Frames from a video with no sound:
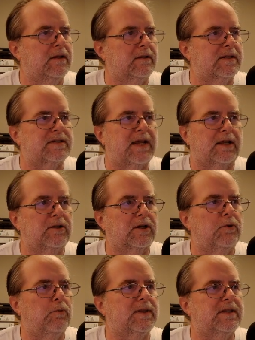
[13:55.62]
Let's take a look
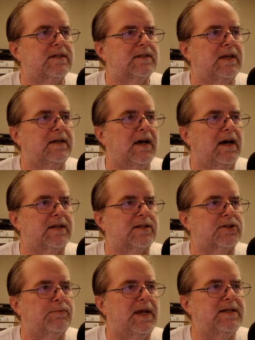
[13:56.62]
at what this thing does.
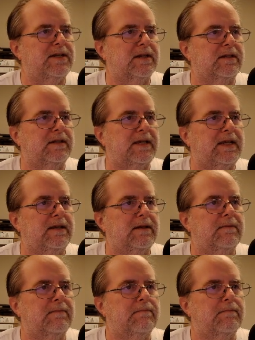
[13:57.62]
So basically,
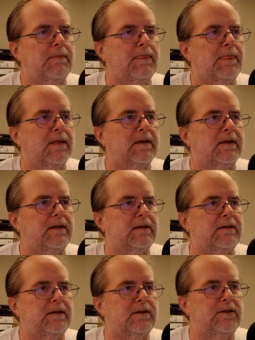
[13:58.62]

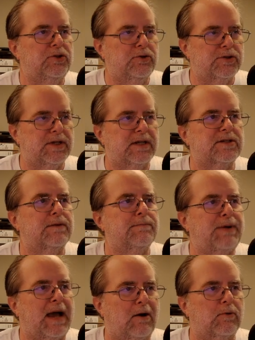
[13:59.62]
using some
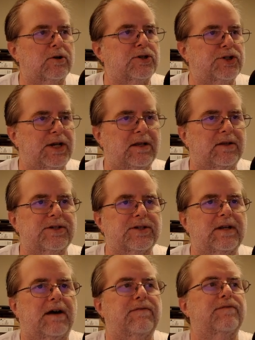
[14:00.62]
PowerShell
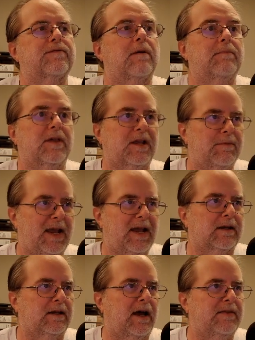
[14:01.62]
stuff from the
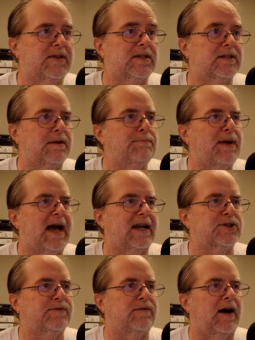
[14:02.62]
command line, this is a
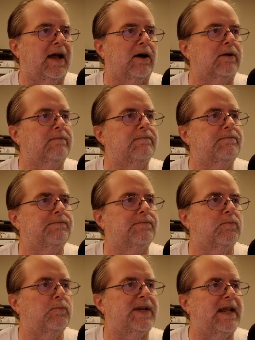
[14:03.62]
batch file.
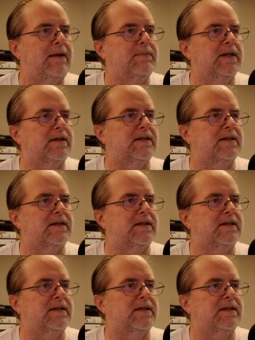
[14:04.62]
We named it